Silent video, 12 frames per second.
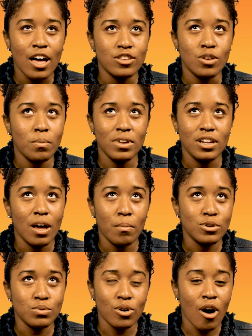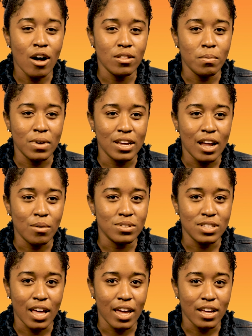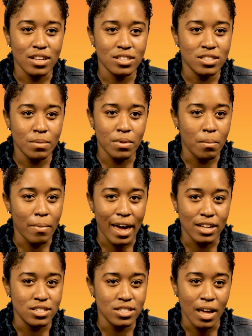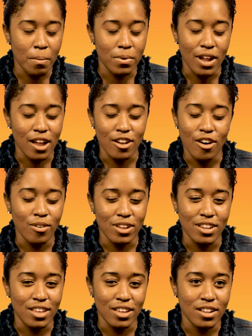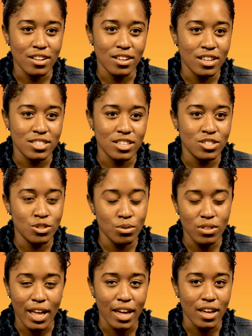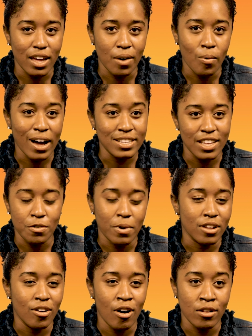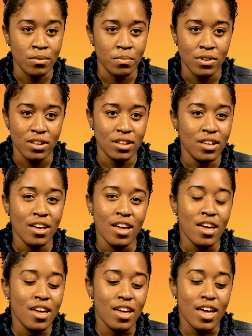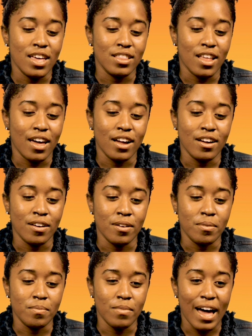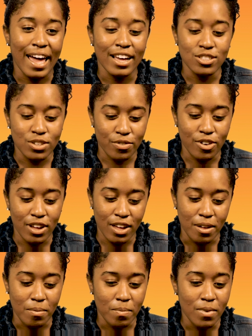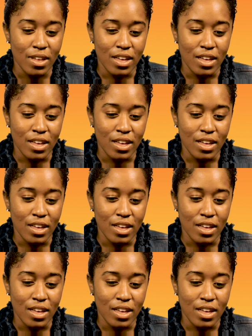so many numbers were calling me, and I was like, something bad just happened. I know it did, cause it's too late, and why is everybody calling me? And like, um, I answered for him,